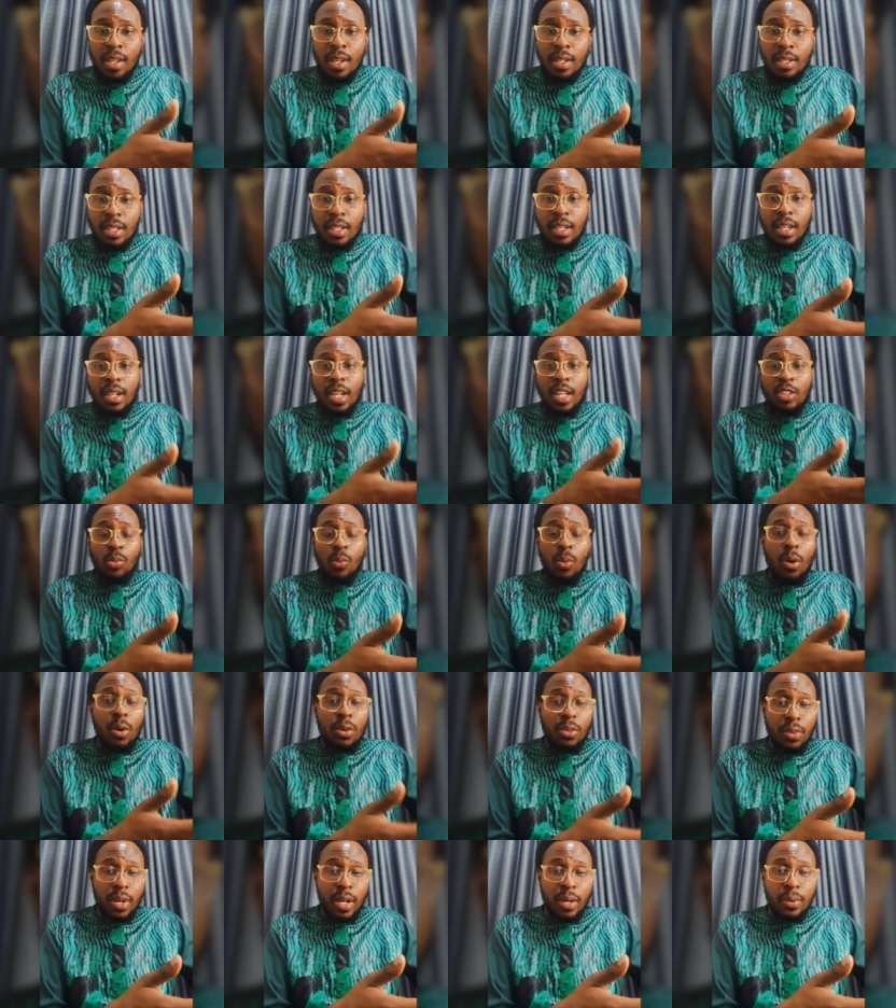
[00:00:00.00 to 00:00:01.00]
the Guinness
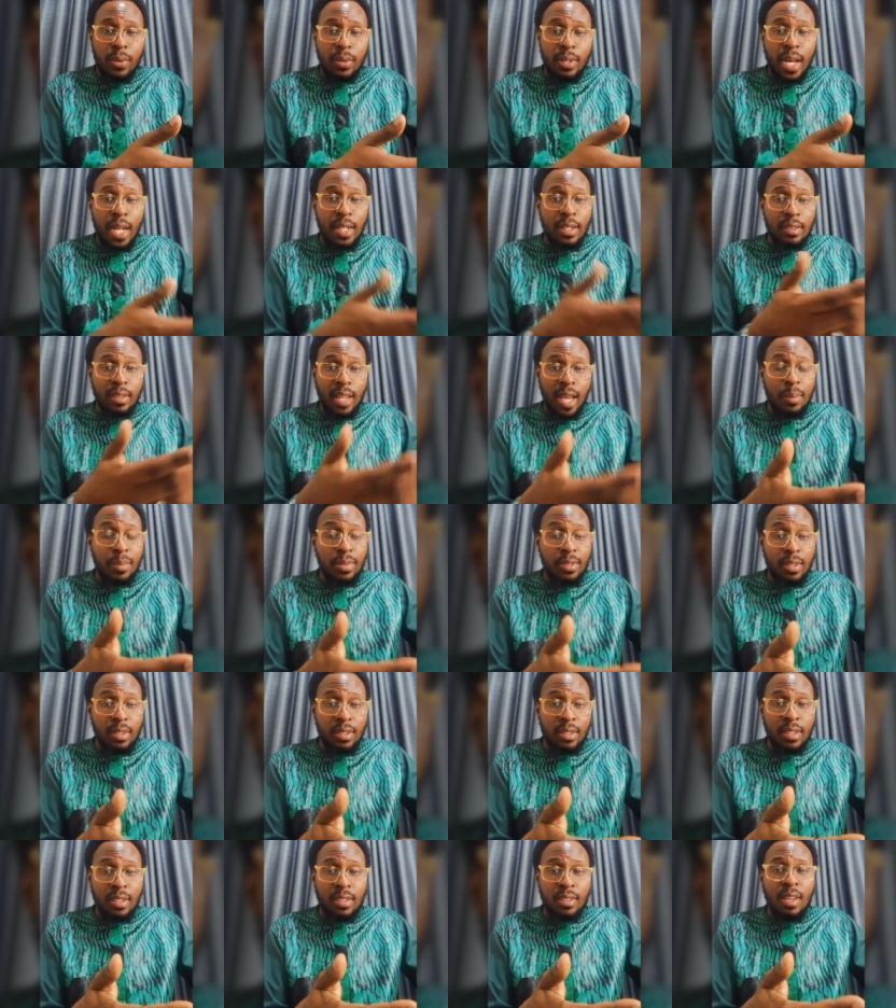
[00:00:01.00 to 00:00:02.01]
World Record at the time she
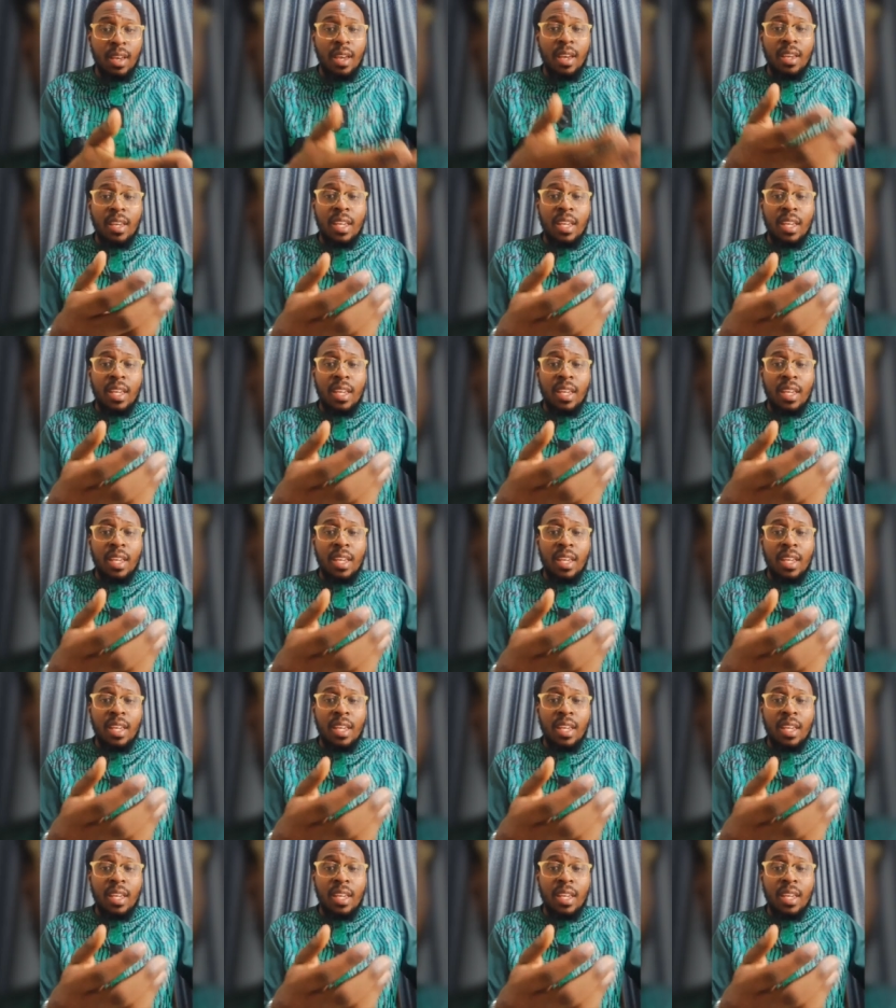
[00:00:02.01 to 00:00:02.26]
did,